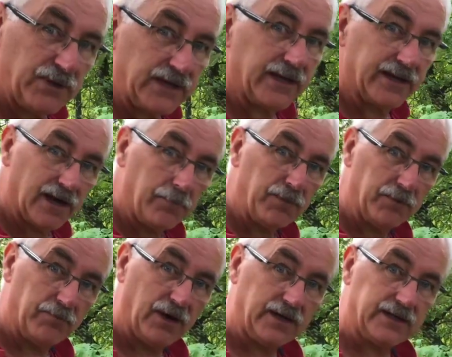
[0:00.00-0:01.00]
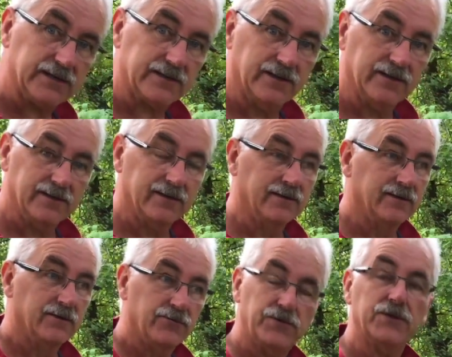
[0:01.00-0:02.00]
picking up a bucket
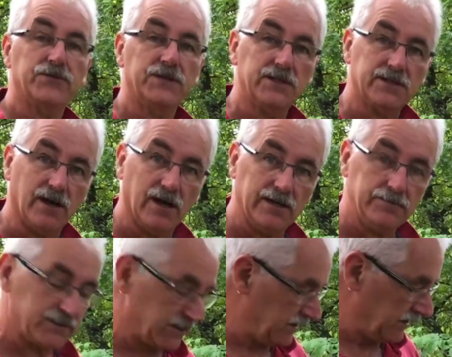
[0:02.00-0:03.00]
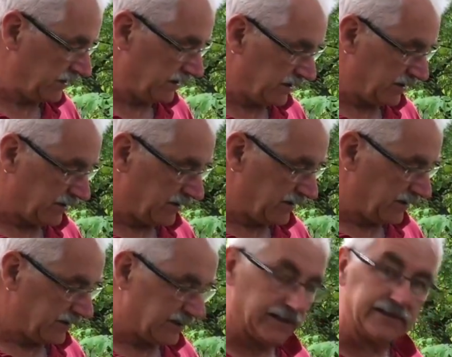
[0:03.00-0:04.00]
50 times,
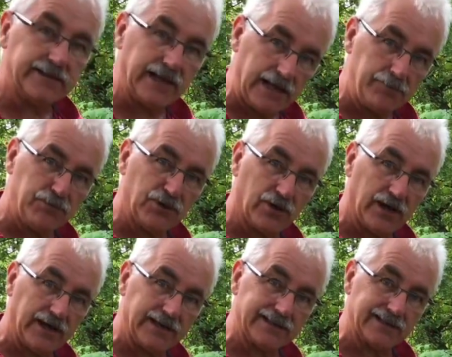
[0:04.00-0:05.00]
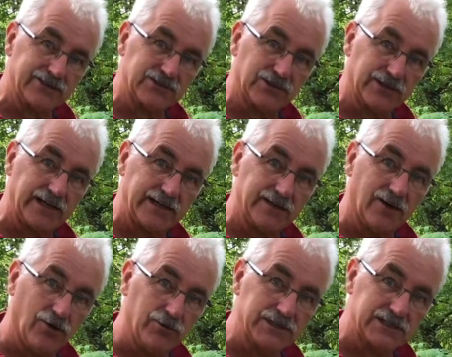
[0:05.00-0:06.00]
then tape your handle so that it
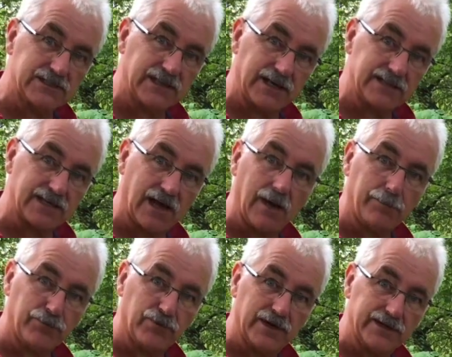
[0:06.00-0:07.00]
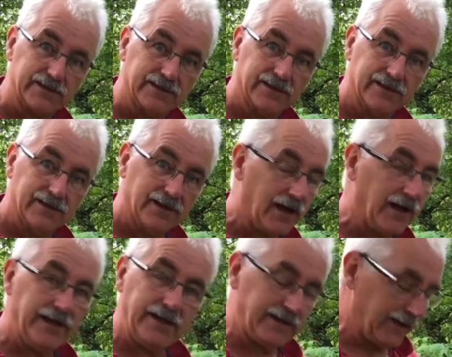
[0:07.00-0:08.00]
always stays upright.
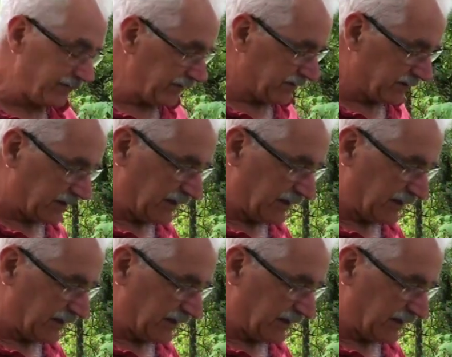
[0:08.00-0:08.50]
I hate having to